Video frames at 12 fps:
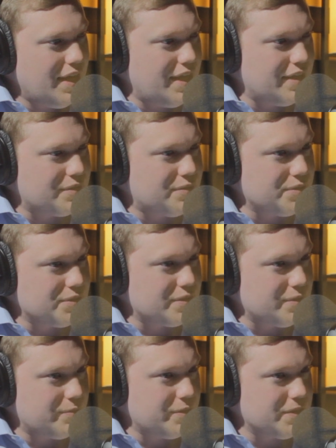And of course, you
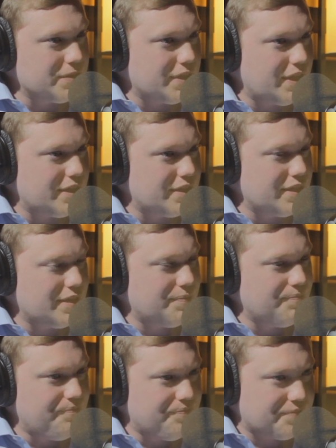know, we just had
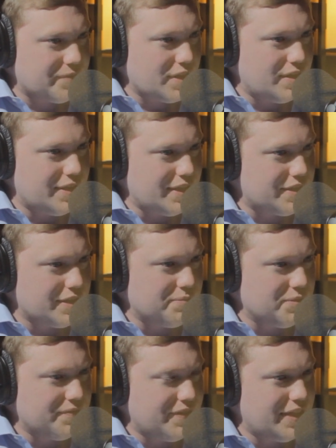the
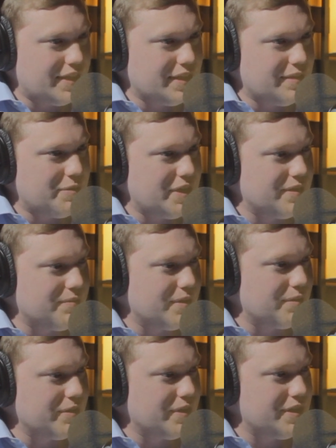terrible event in Libya
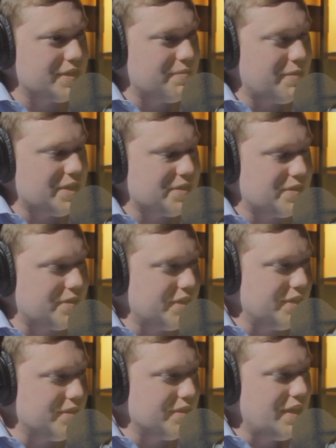where we lost Ambassador
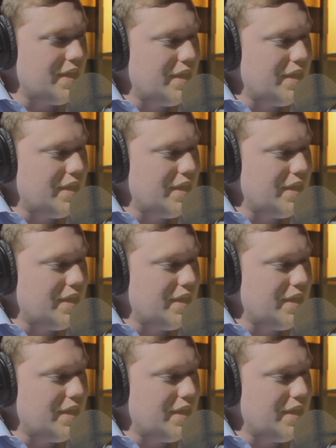Hill.